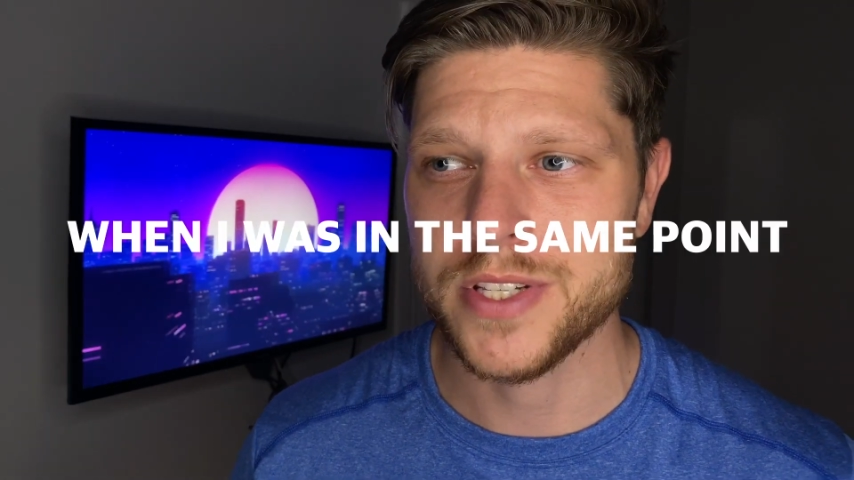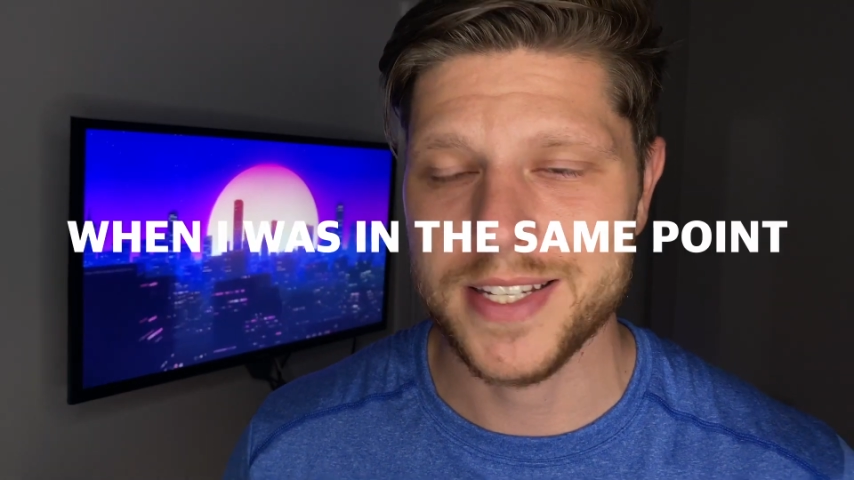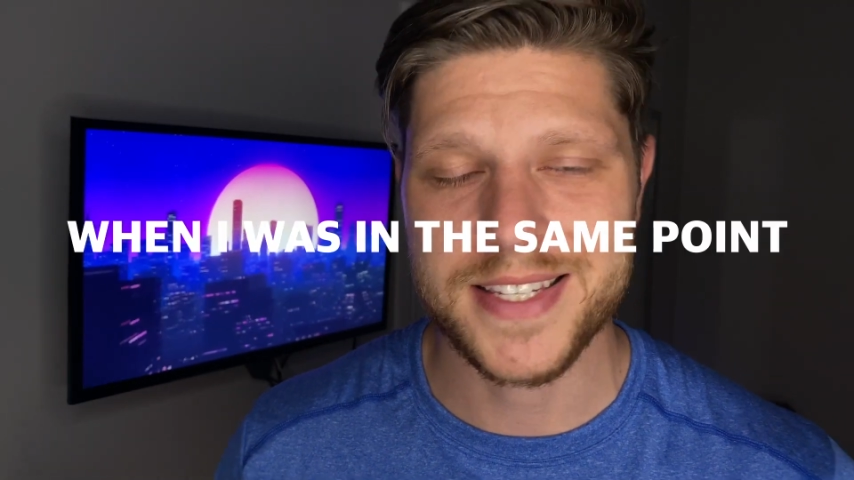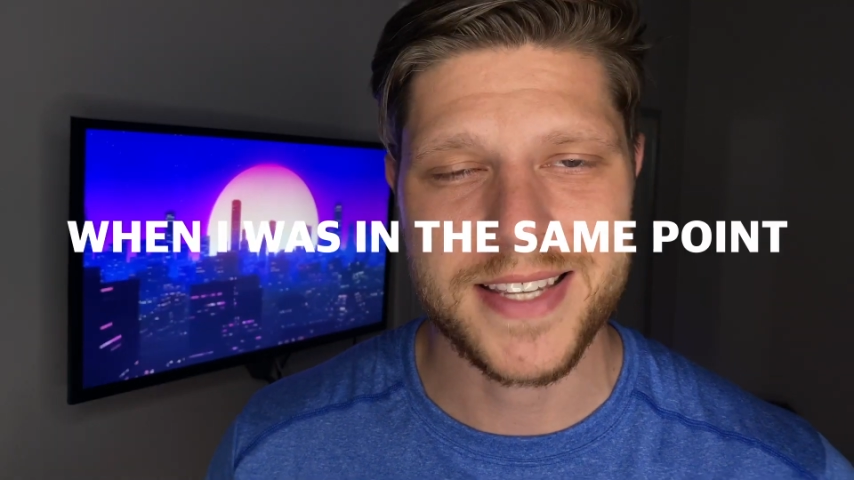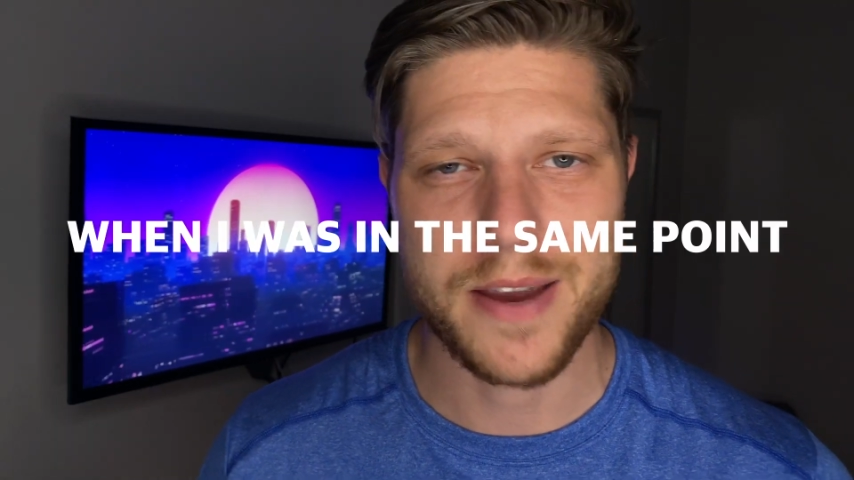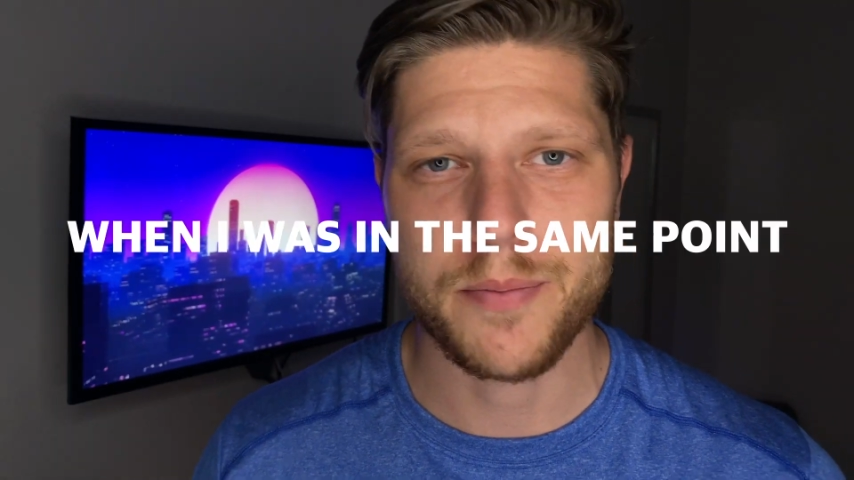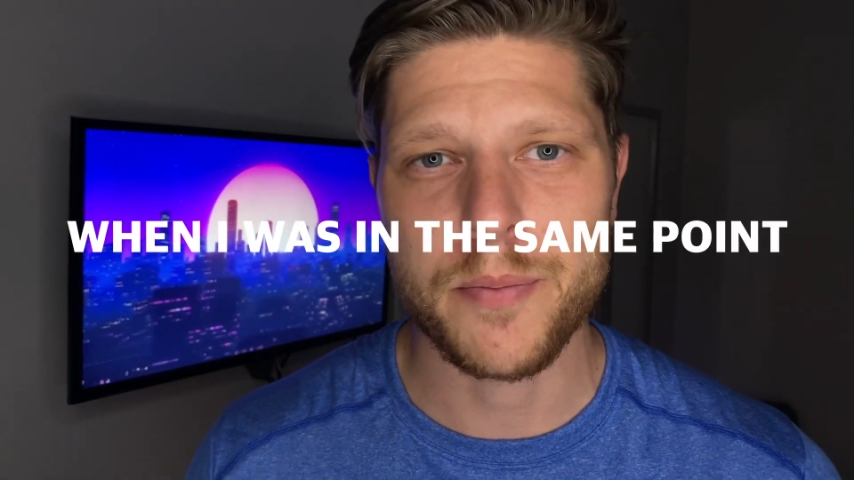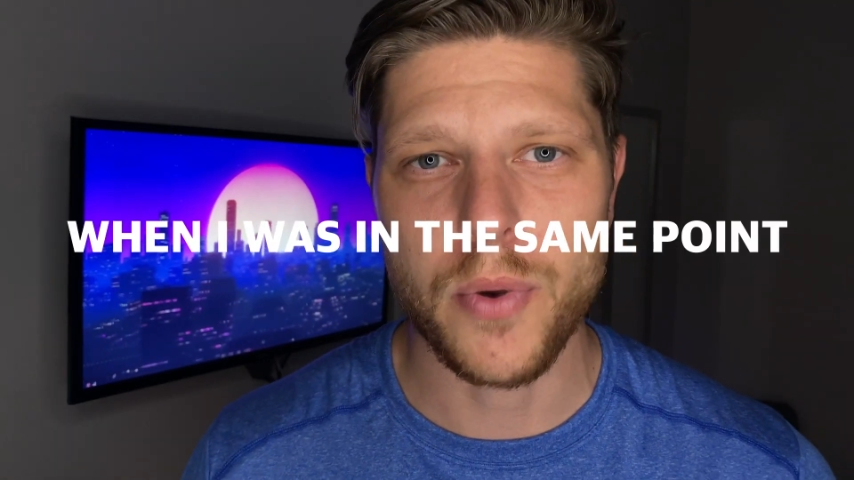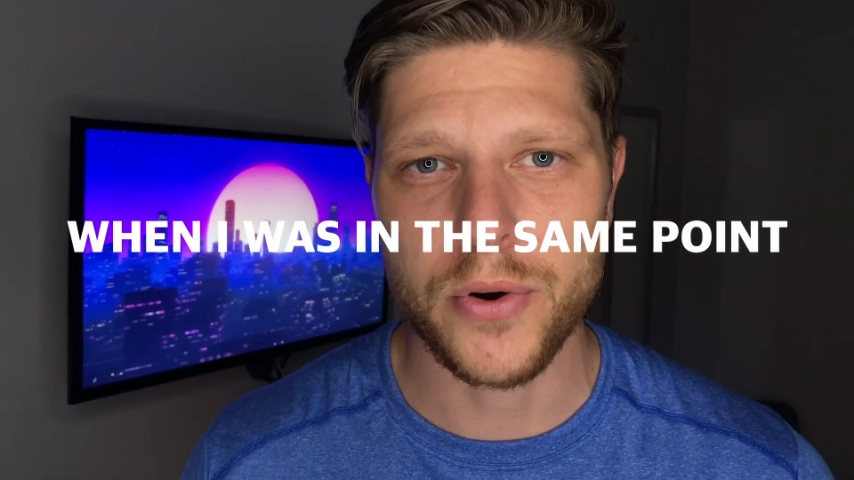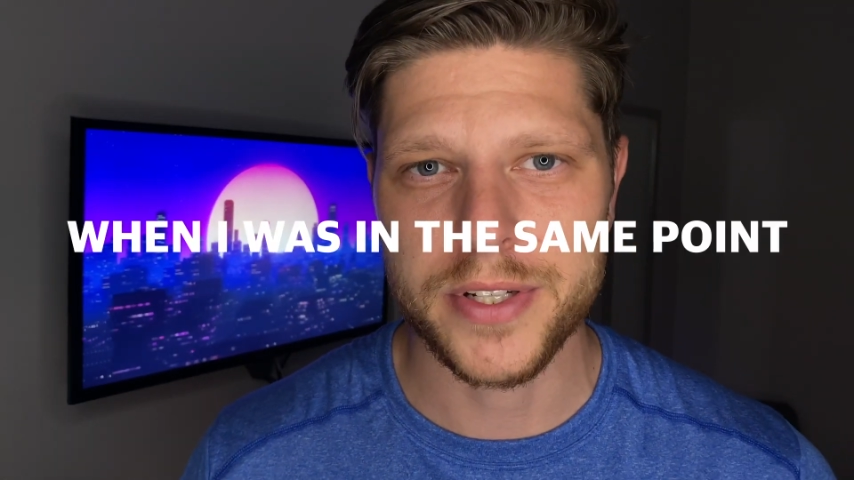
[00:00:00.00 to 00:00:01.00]
in the same
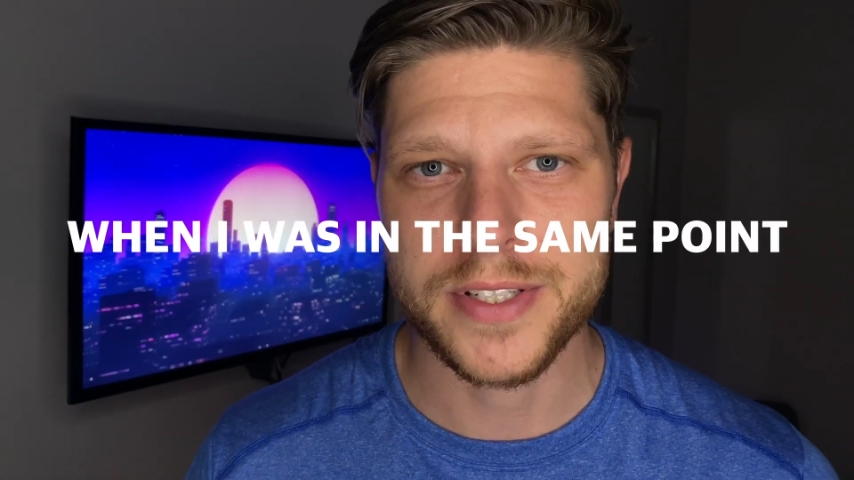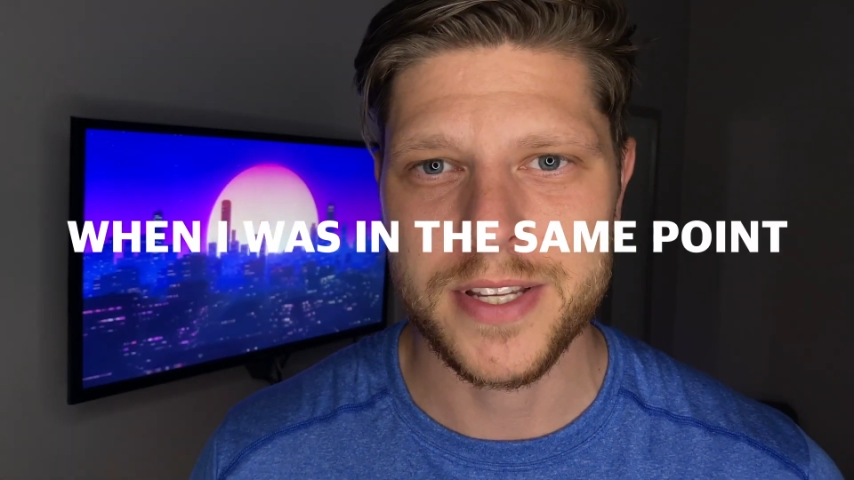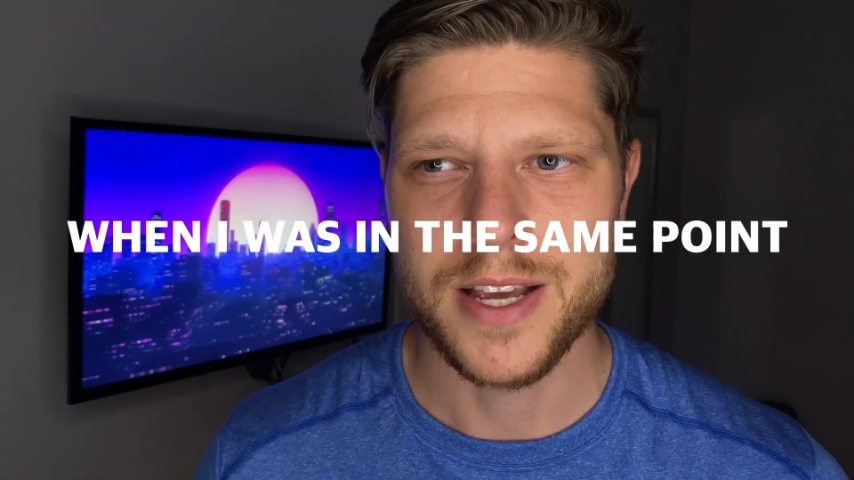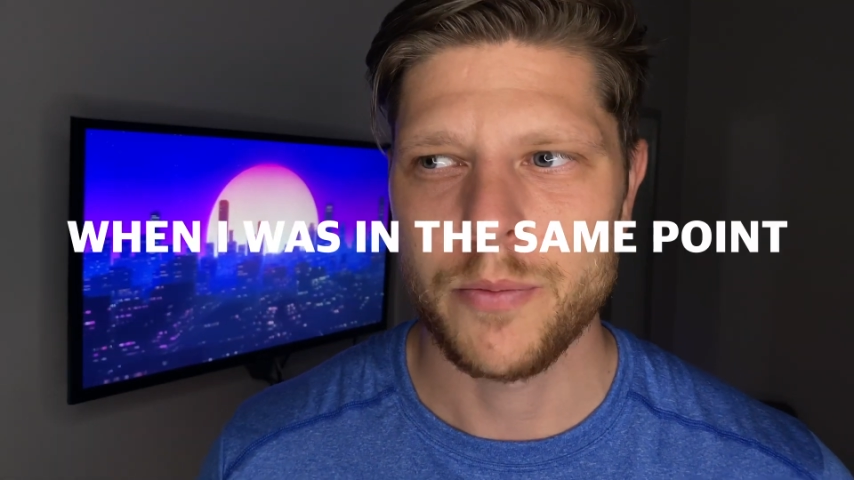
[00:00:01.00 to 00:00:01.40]
point